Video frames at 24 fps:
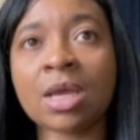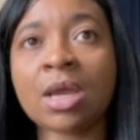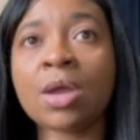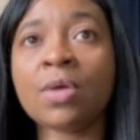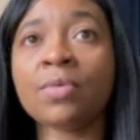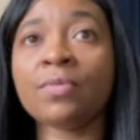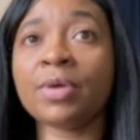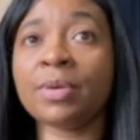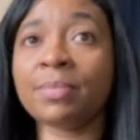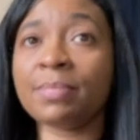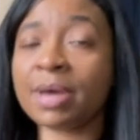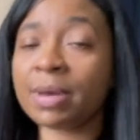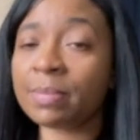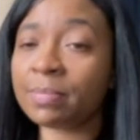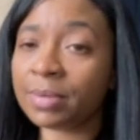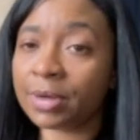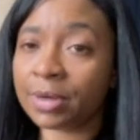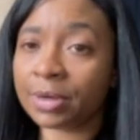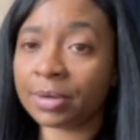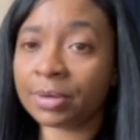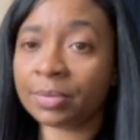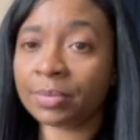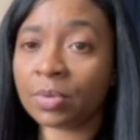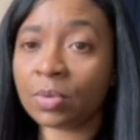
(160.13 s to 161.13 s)

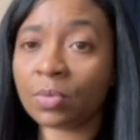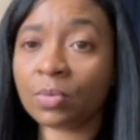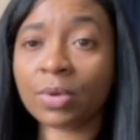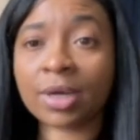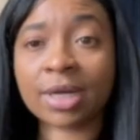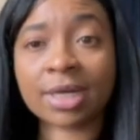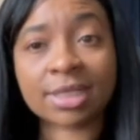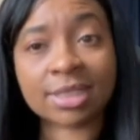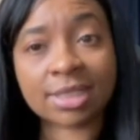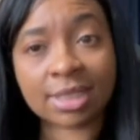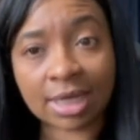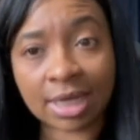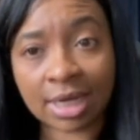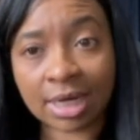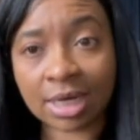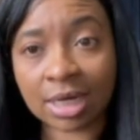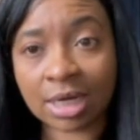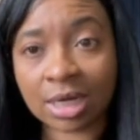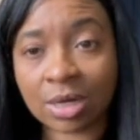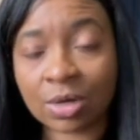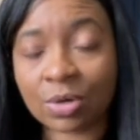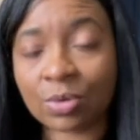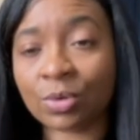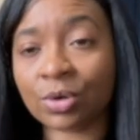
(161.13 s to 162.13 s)
Remember what is needed
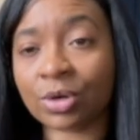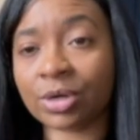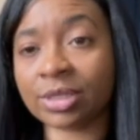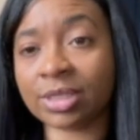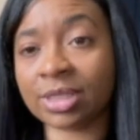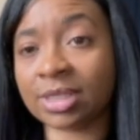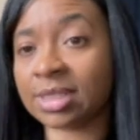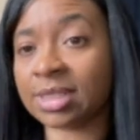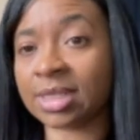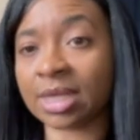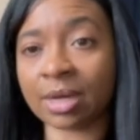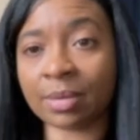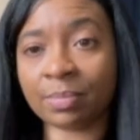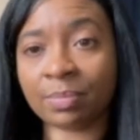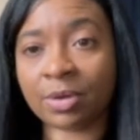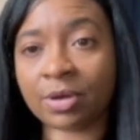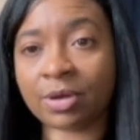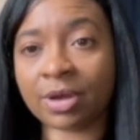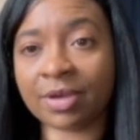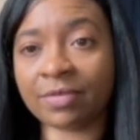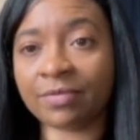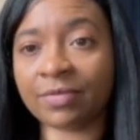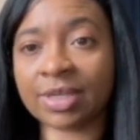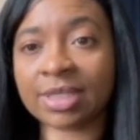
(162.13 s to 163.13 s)
in order to set up your
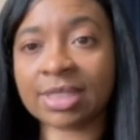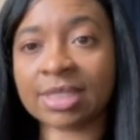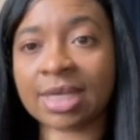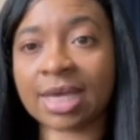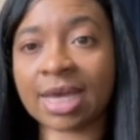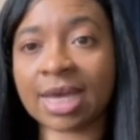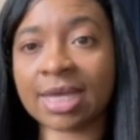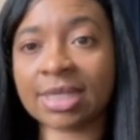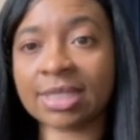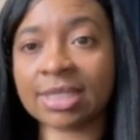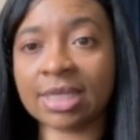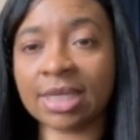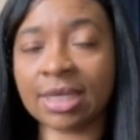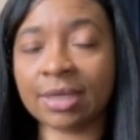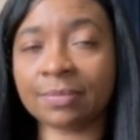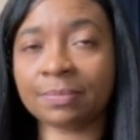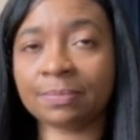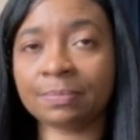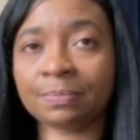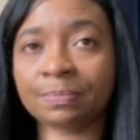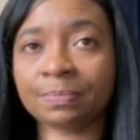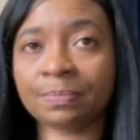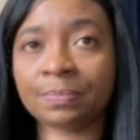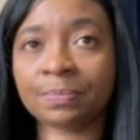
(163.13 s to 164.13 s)
FSA ID.
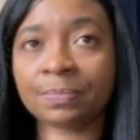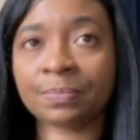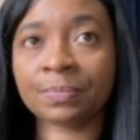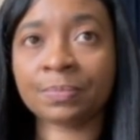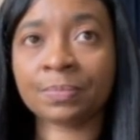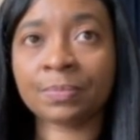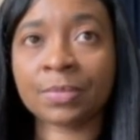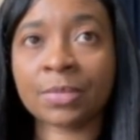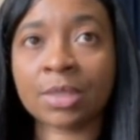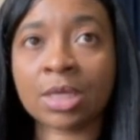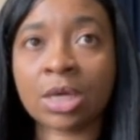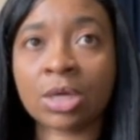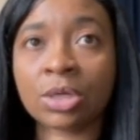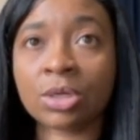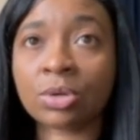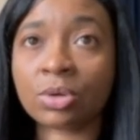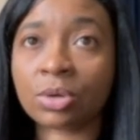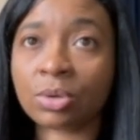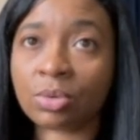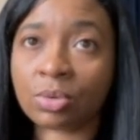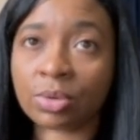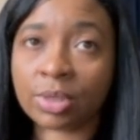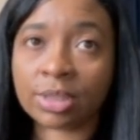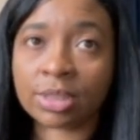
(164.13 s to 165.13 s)
You're
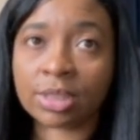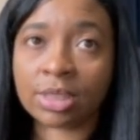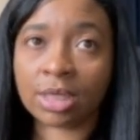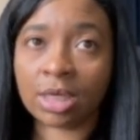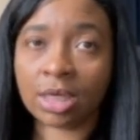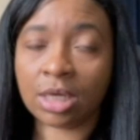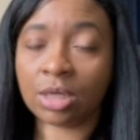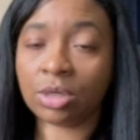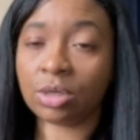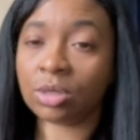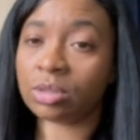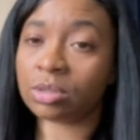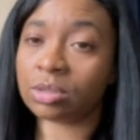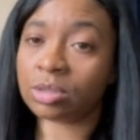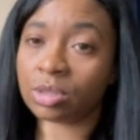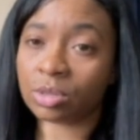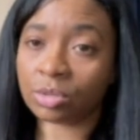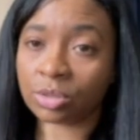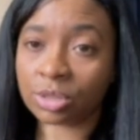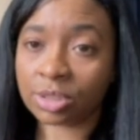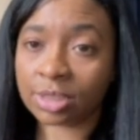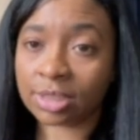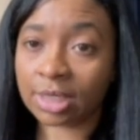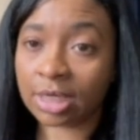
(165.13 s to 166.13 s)
going to need your
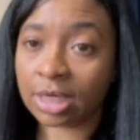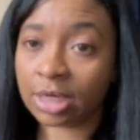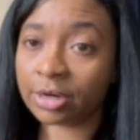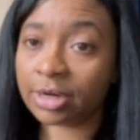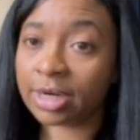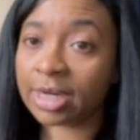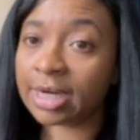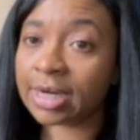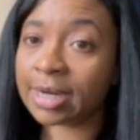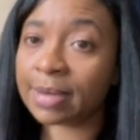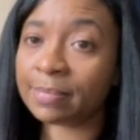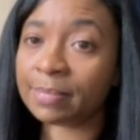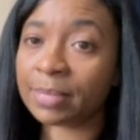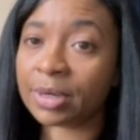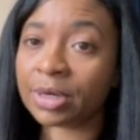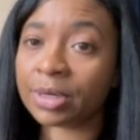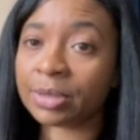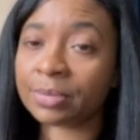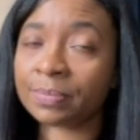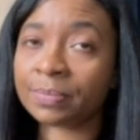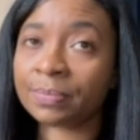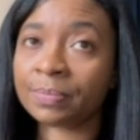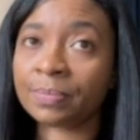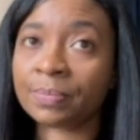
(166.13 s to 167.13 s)
social security
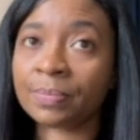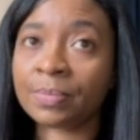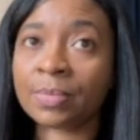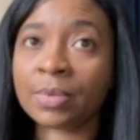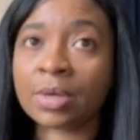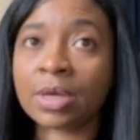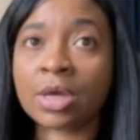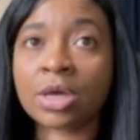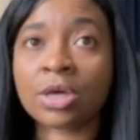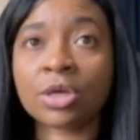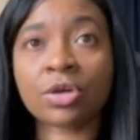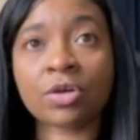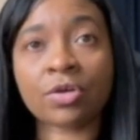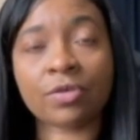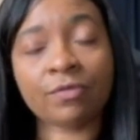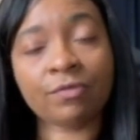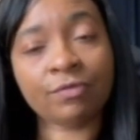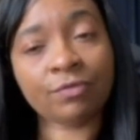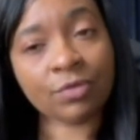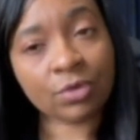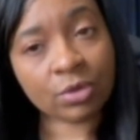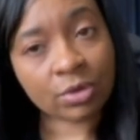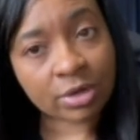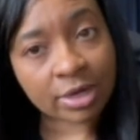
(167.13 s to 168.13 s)
number, your
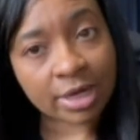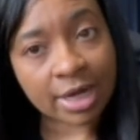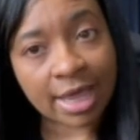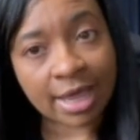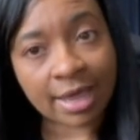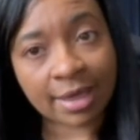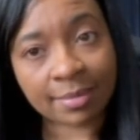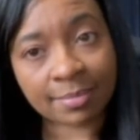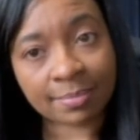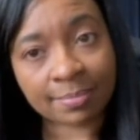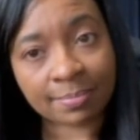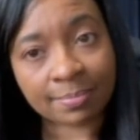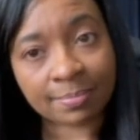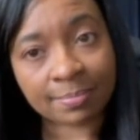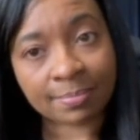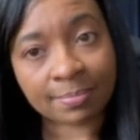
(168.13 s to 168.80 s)
full name,